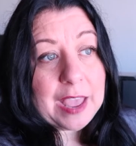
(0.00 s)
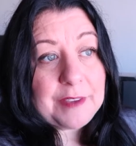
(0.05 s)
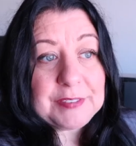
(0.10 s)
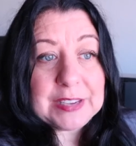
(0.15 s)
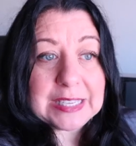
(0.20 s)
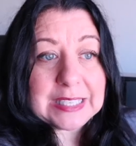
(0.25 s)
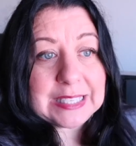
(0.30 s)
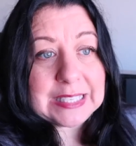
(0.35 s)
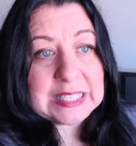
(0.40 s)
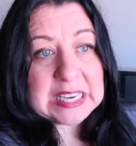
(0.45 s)

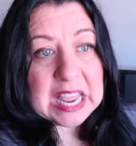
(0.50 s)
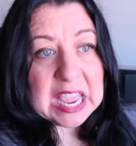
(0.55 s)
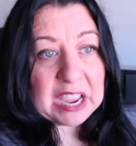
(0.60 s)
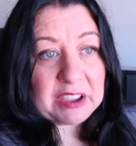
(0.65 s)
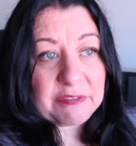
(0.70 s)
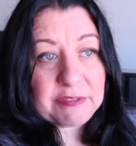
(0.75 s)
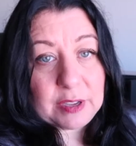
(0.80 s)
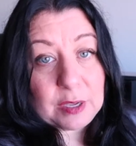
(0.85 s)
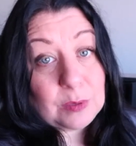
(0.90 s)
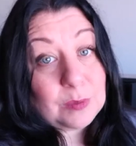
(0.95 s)
having
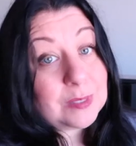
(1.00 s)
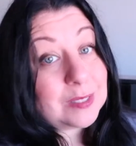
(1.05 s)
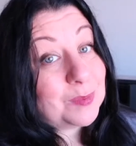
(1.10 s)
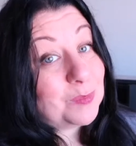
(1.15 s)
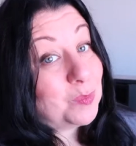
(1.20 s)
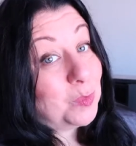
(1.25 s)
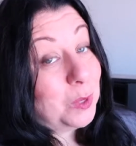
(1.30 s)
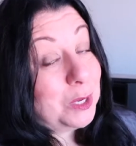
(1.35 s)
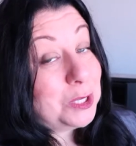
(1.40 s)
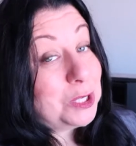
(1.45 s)
snack foods,
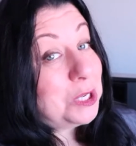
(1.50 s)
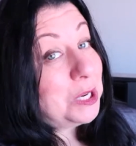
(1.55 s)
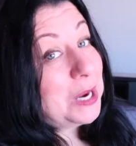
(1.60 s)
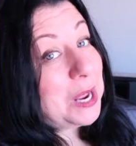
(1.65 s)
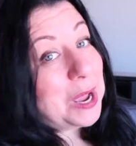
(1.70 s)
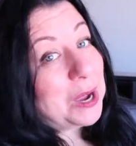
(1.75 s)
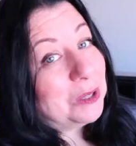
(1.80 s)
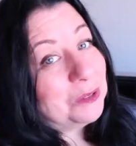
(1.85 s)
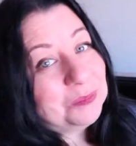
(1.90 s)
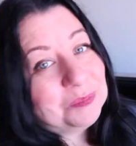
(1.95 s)
which you
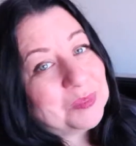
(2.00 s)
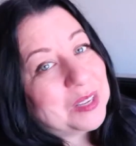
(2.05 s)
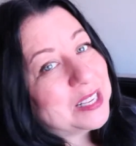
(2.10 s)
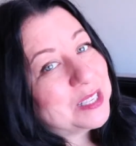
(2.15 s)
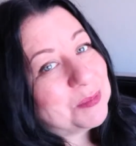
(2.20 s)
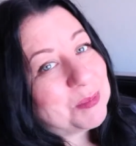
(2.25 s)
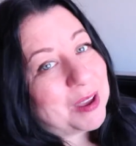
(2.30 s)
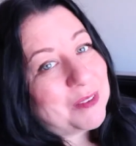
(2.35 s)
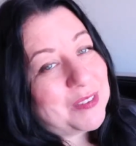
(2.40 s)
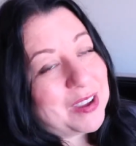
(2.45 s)
know
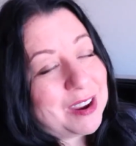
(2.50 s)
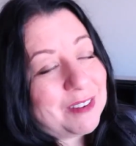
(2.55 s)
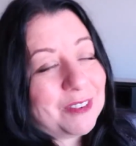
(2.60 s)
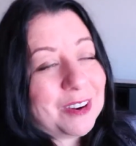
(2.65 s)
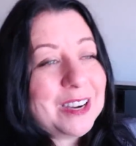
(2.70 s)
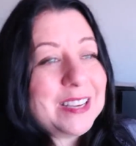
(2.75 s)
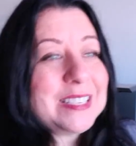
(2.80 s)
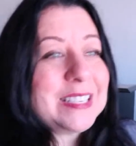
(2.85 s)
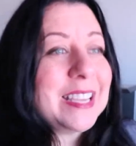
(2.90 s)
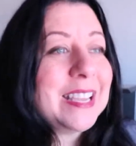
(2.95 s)
is my
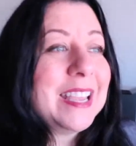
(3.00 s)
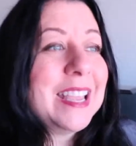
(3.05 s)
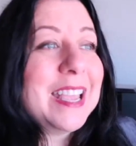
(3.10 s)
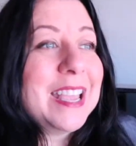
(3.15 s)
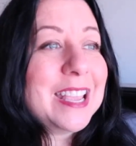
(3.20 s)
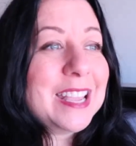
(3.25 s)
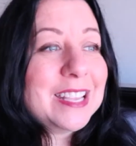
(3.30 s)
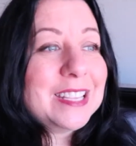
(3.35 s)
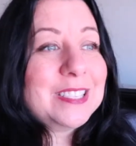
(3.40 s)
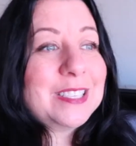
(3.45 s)
favorite.
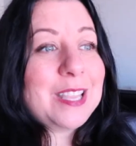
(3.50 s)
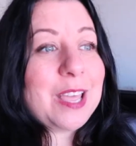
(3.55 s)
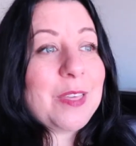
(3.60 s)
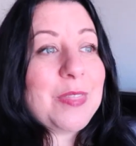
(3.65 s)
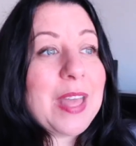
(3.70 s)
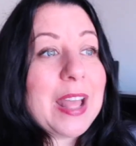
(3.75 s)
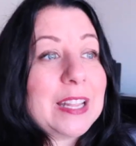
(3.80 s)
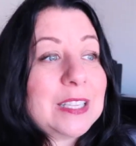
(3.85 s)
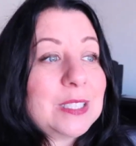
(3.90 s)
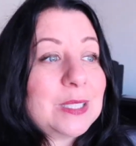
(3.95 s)
So
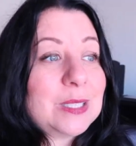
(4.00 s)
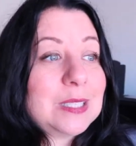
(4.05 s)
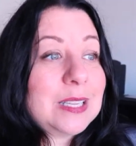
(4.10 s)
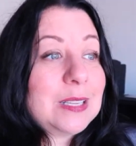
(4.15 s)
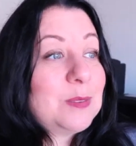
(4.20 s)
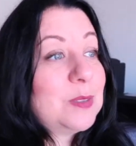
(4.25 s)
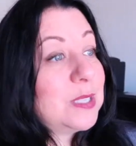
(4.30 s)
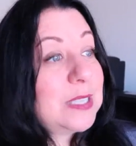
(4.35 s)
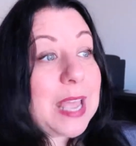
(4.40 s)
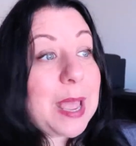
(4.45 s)
that's,
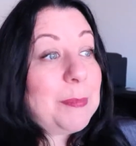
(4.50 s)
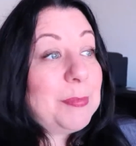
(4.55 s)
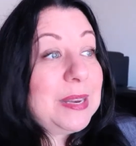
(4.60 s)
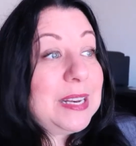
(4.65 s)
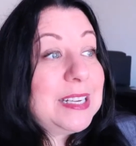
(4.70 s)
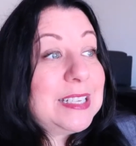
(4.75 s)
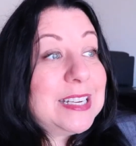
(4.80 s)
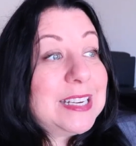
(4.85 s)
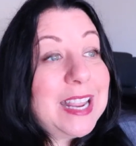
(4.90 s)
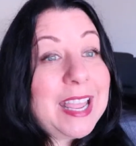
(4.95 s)
that's
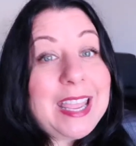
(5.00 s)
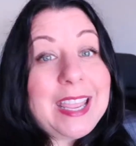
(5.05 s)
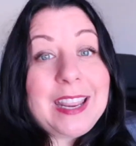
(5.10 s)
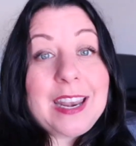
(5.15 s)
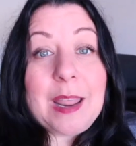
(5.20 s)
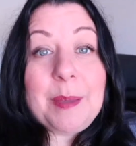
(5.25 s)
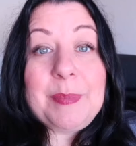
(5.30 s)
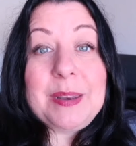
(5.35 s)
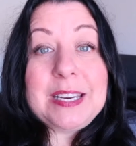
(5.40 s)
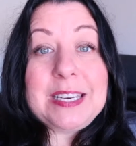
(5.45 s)
happening today
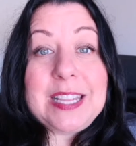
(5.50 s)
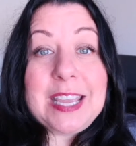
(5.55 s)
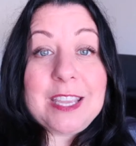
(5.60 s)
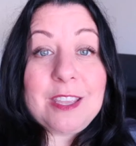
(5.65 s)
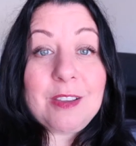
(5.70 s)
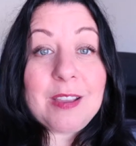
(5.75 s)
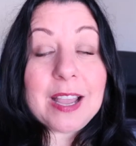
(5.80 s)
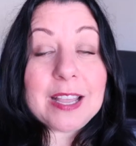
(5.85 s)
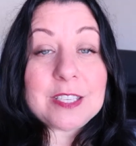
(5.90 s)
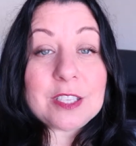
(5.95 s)
and I'm gonna
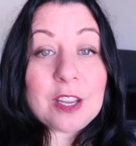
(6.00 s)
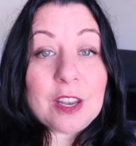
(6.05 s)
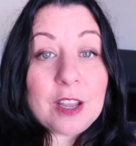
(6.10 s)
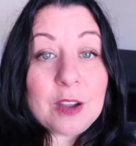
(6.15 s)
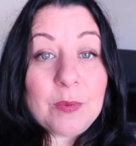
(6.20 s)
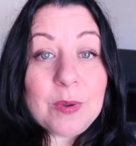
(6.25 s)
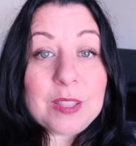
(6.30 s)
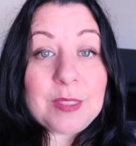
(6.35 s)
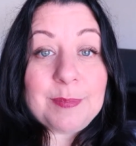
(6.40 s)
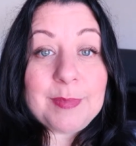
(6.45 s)
take you guys
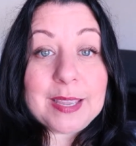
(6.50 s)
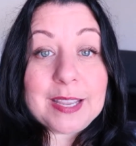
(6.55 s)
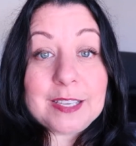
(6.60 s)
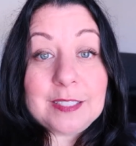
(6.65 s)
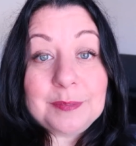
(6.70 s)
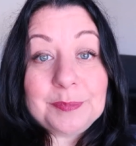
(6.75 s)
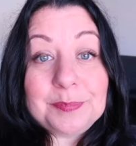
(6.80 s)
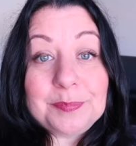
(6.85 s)
along with me.